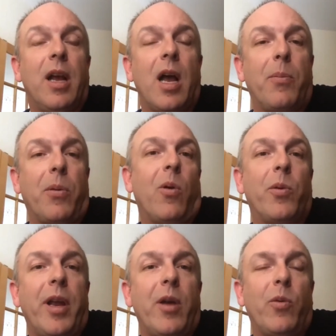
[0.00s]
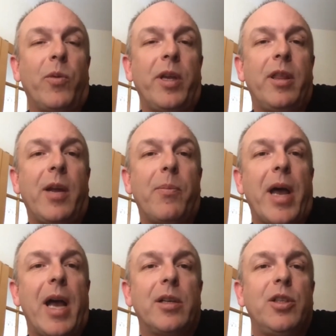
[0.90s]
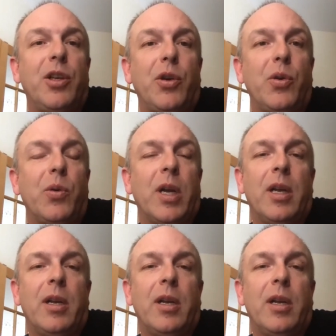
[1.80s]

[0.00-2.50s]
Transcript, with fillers: appropriate when we think back to,